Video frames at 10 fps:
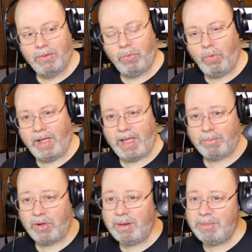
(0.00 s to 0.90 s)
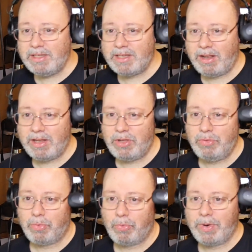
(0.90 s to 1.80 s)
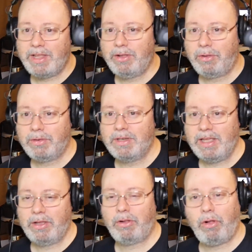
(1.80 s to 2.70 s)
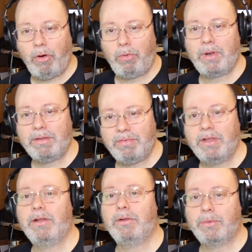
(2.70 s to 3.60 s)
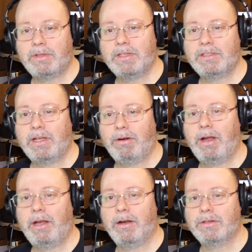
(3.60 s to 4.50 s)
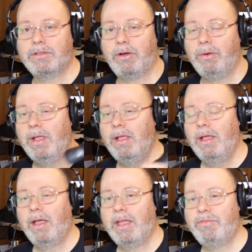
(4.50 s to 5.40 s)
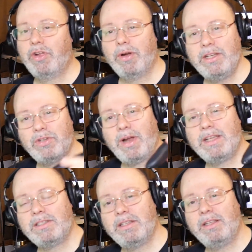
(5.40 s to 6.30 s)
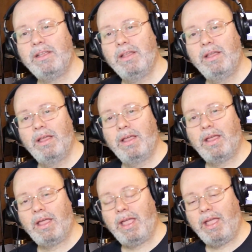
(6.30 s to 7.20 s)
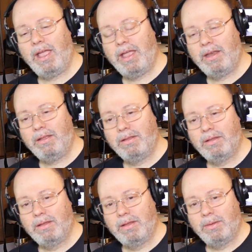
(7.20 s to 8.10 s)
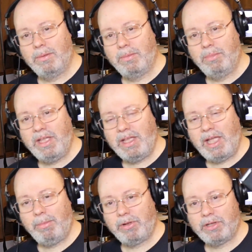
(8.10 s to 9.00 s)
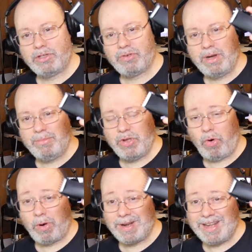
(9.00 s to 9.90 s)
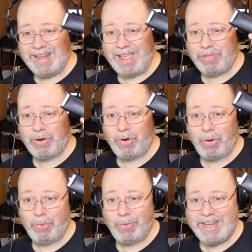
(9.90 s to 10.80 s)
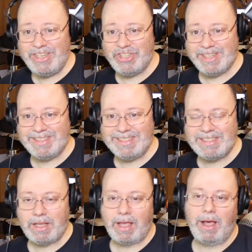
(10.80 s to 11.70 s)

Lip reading: way. I'm going to be telling you the real deal Holyfield with this thing right here. So if you're interested in being able to trim your nether regions